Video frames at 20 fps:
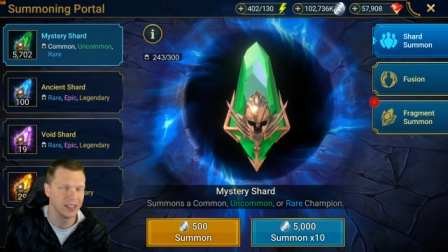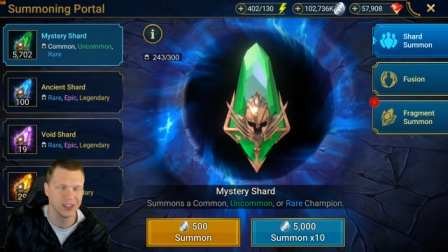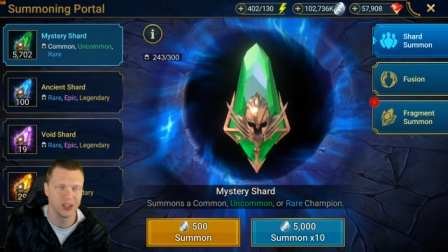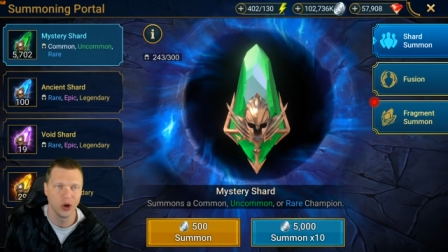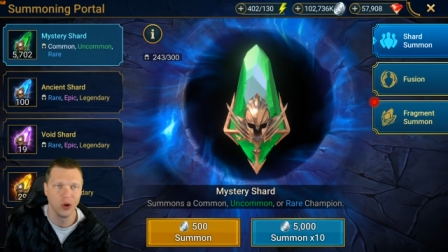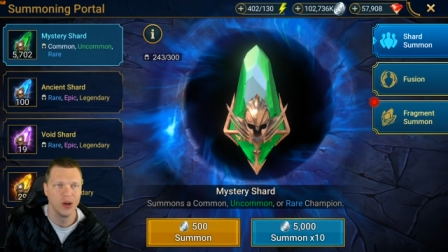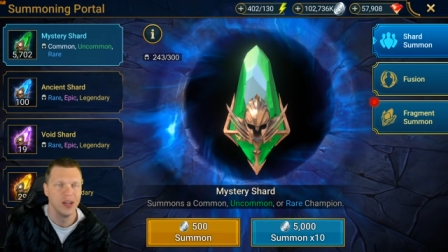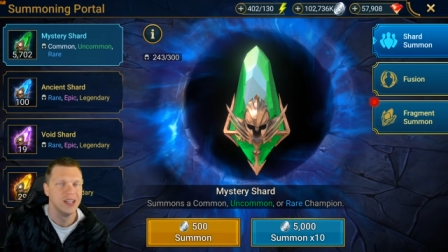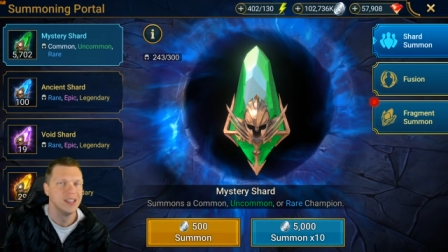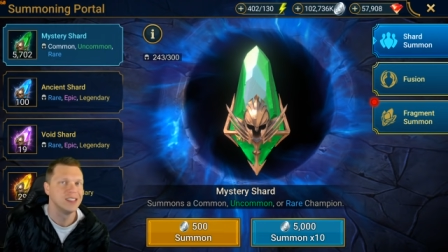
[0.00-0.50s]

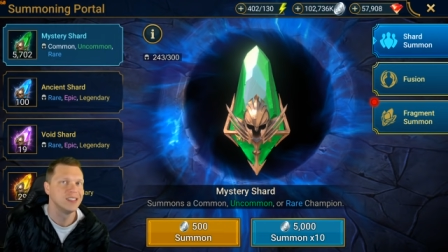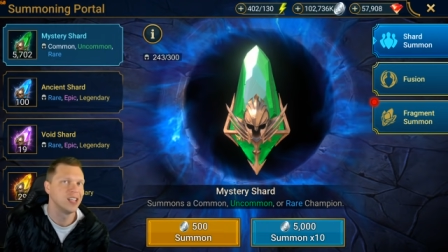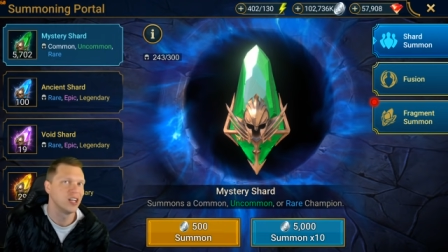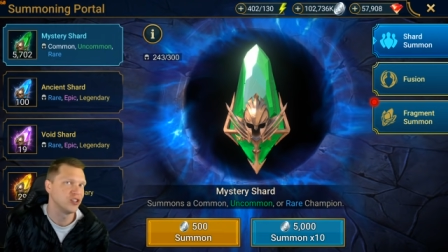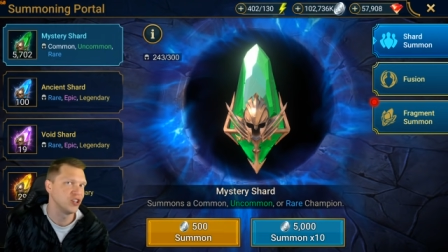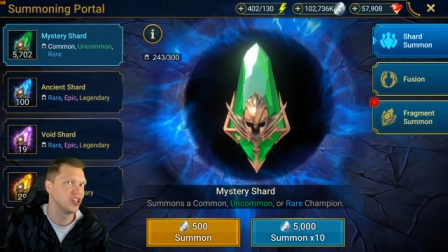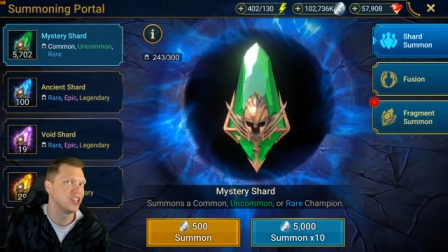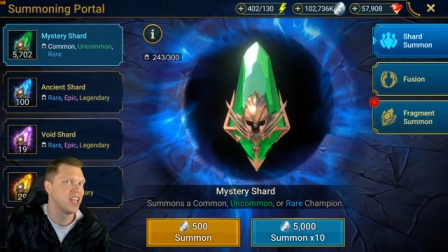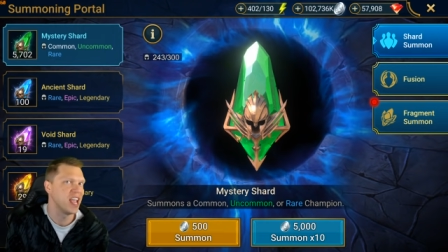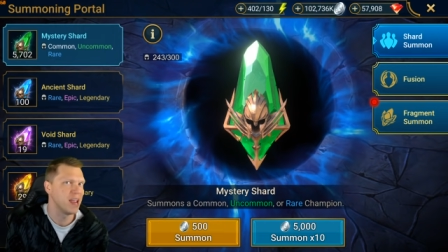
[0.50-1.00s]
So
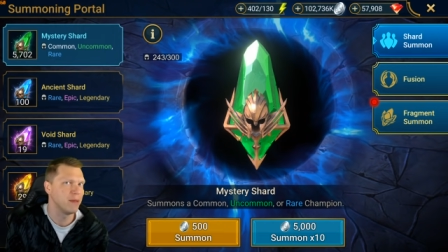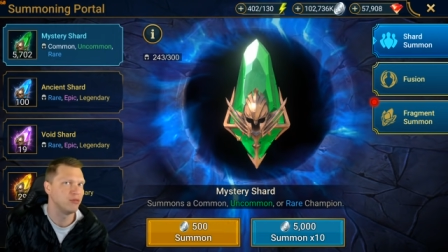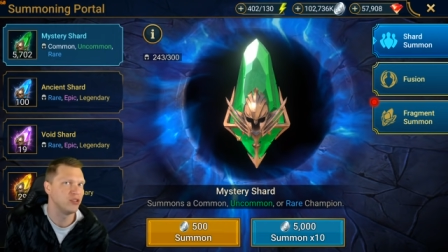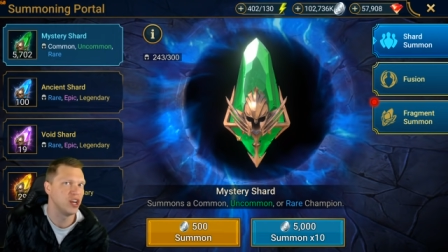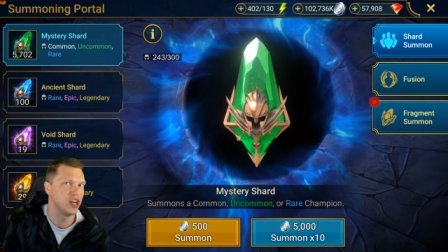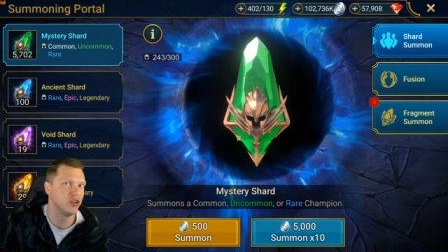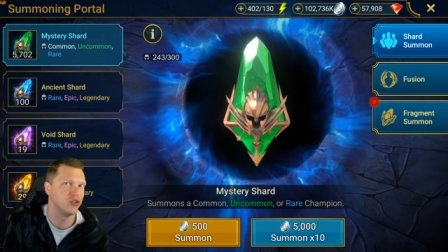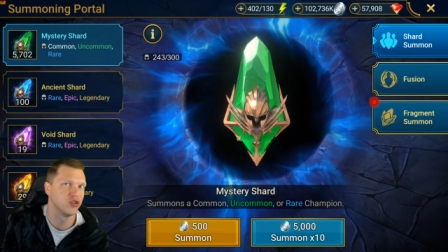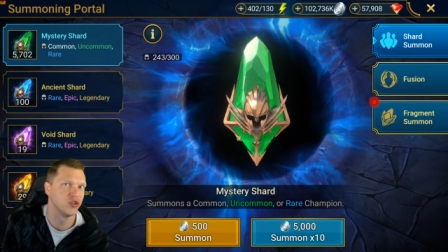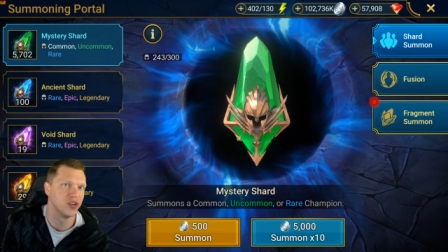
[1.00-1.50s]
such a game
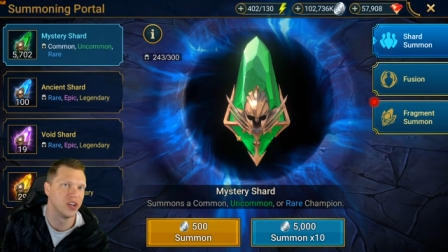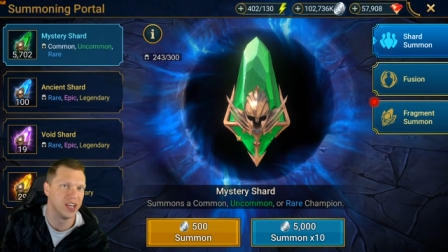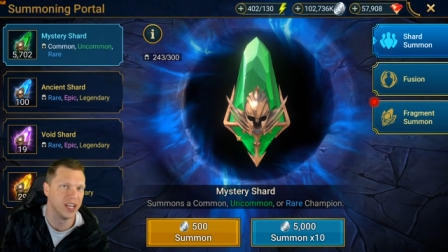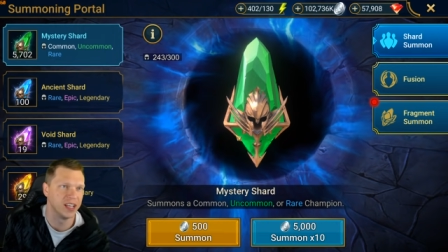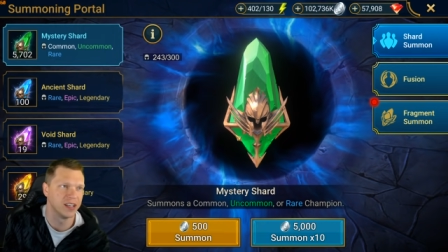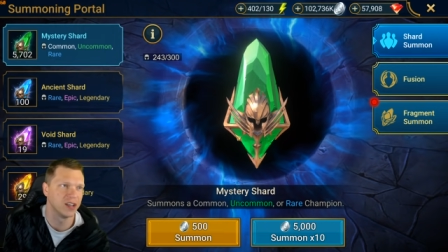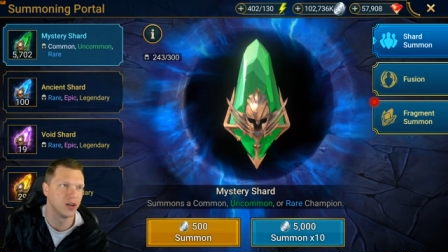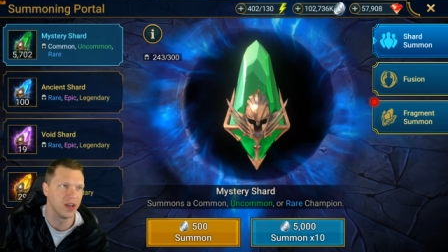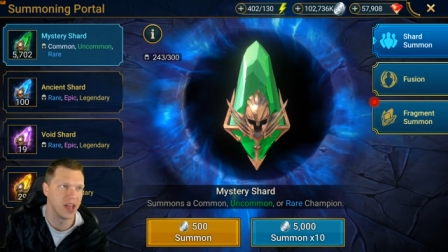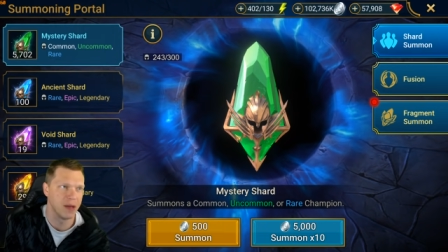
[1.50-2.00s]
changer
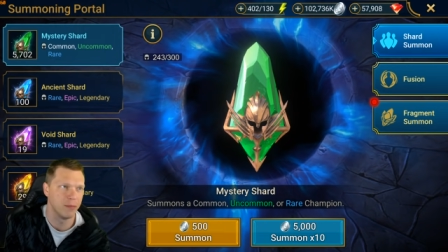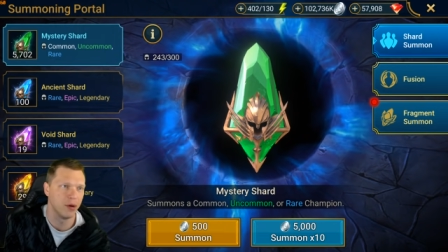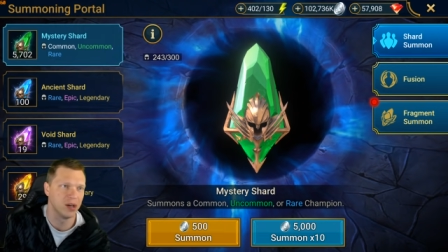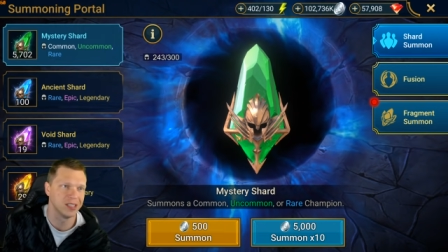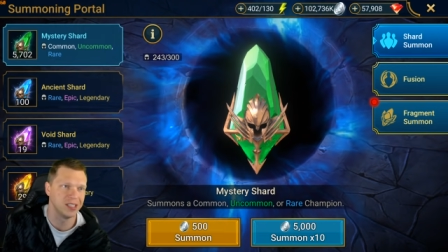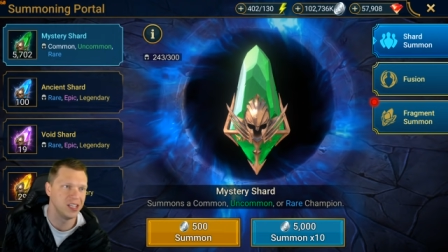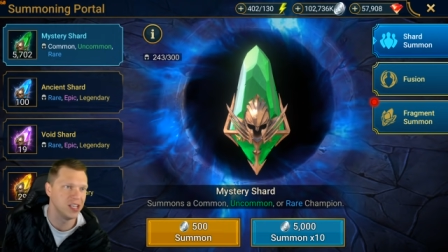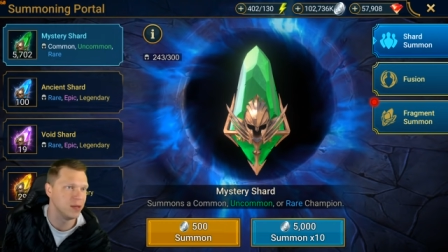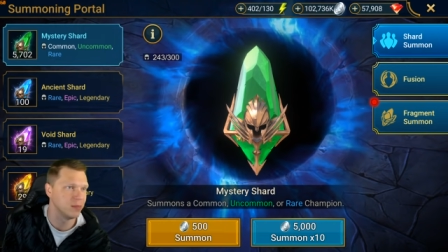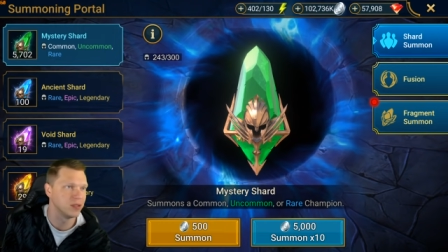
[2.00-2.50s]
in clan
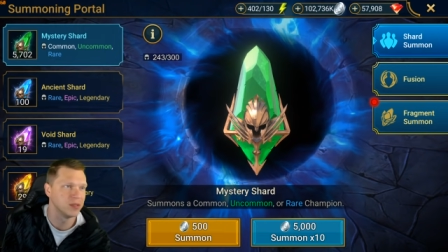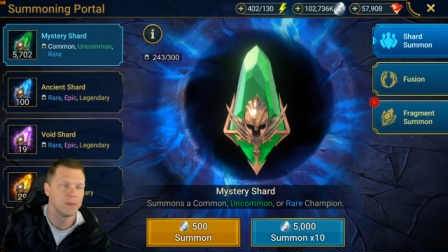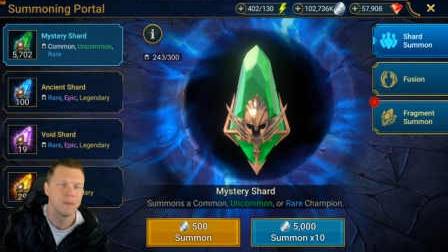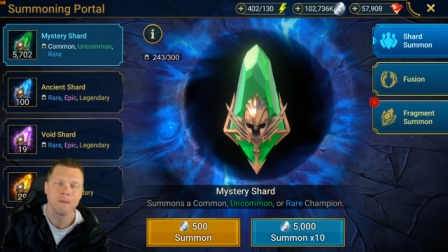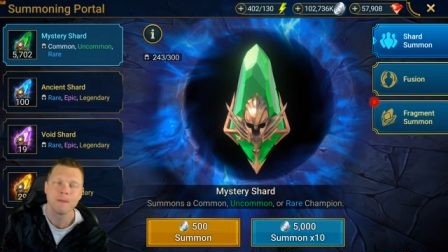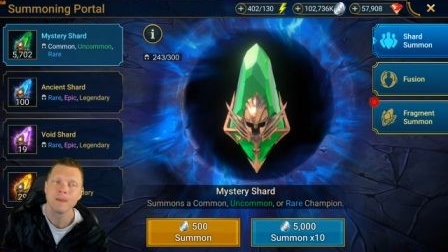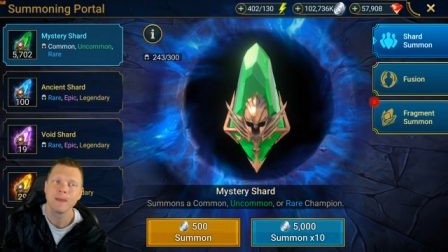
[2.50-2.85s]
boss teams.